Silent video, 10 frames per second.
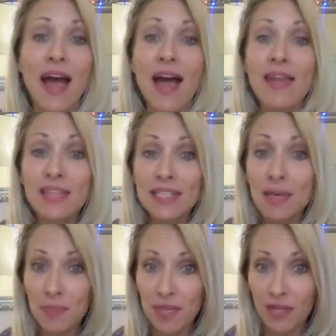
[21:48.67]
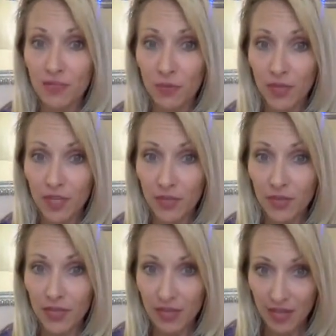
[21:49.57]
And the tip here for
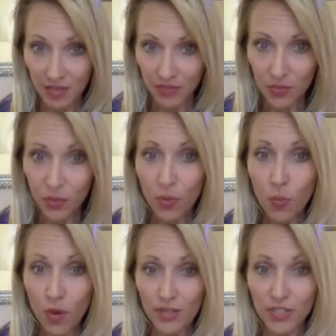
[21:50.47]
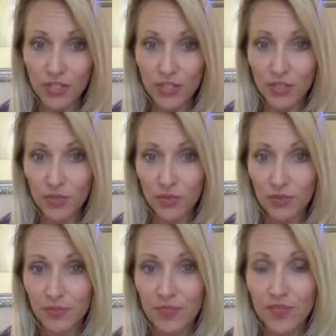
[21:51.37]
you, if you want to
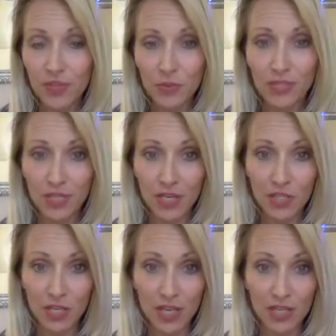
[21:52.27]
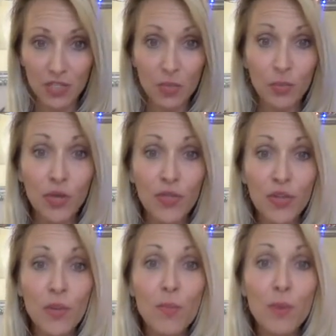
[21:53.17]
do visualization, is to put
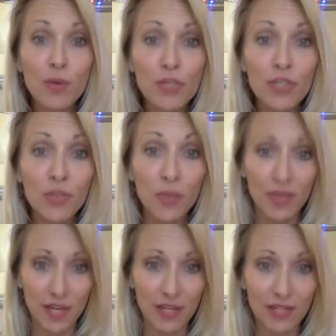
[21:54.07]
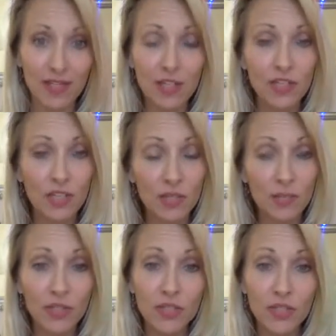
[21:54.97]
the emotion with it. It's not just a
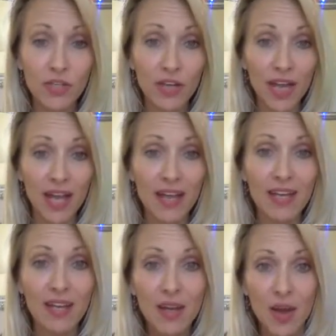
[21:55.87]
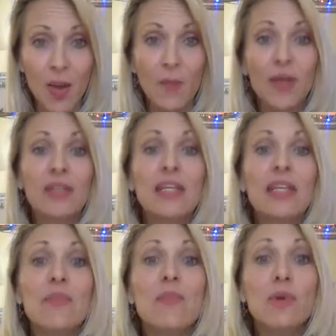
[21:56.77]
picture in your head, but
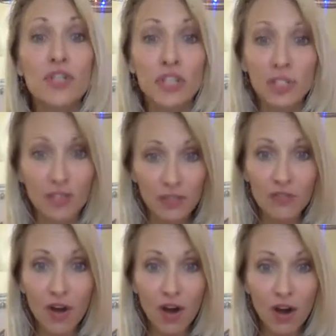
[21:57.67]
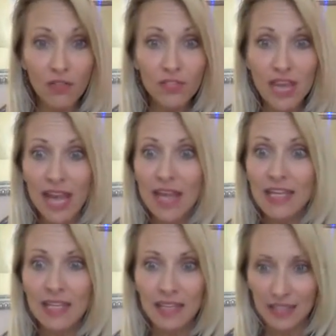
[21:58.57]
get emotionally involved.
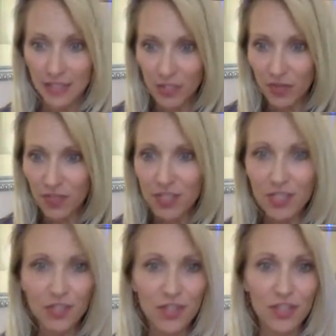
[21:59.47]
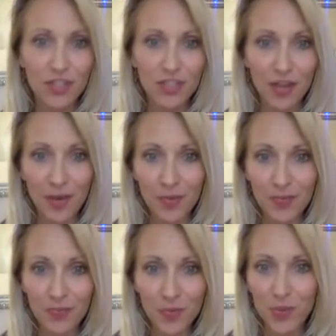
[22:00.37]
So if it's
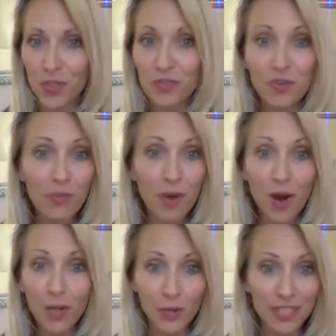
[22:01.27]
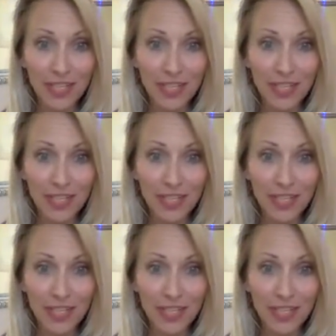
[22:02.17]
whether it's football or